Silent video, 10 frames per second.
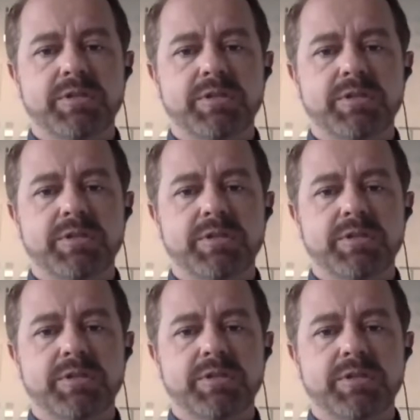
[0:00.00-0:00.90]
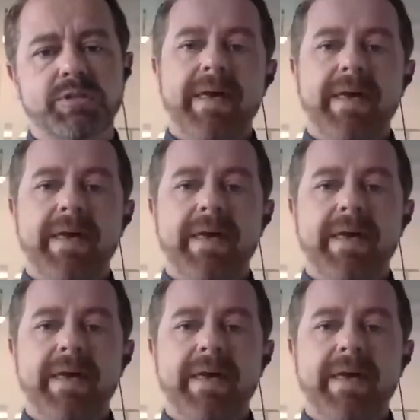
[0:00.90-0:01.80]
bringing new patients,
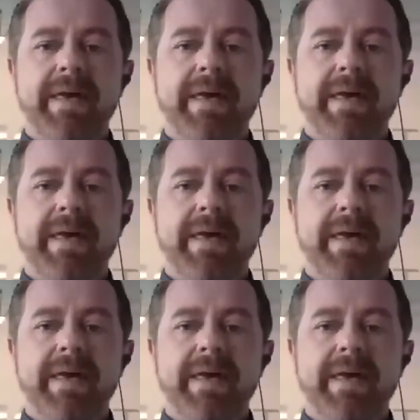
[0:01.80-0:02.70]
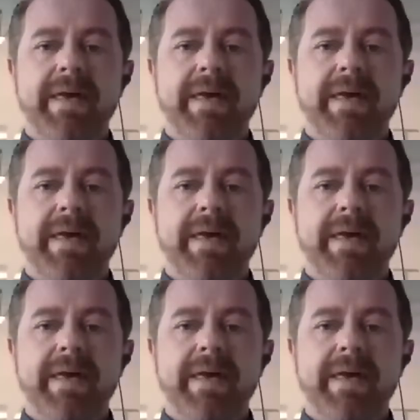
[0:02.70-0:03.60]
and from a system, it's not even anything
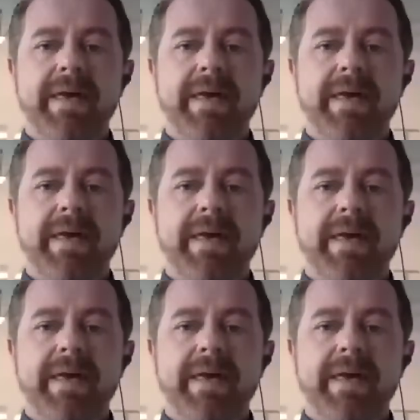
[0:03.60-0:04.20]
patient related.